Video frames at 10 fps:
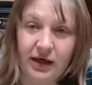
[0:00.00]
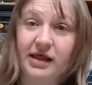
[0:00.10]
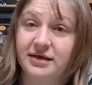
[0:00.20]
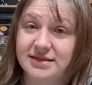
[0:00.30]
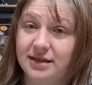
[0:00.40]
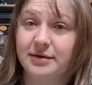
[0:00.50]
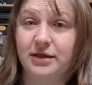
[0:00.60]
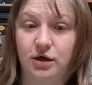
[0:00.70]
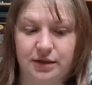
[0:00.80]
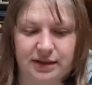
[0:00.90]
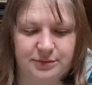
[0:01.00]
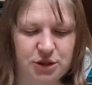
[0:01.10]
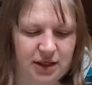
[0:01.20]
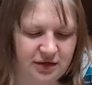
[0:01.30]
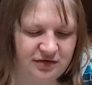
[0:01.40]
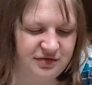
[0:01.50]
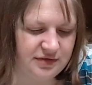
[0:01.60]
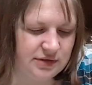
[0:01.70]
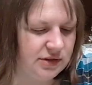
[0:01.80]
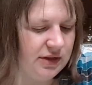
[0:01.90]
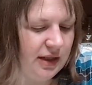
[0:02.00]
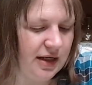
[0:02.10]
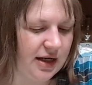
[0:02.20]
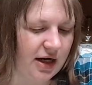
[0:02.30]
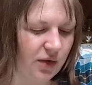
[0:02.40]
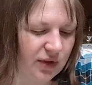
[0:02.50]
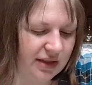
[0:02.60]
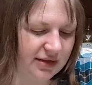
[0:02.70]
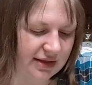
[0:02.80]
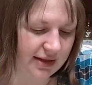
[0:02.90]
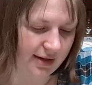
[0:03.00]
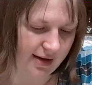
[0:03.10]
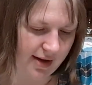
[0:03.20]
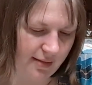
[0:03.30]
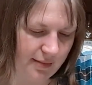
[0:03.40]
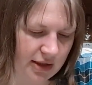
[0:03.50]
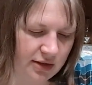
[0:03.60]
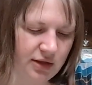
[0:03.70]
That's gotta be a little hard to keep track of. Winning the game.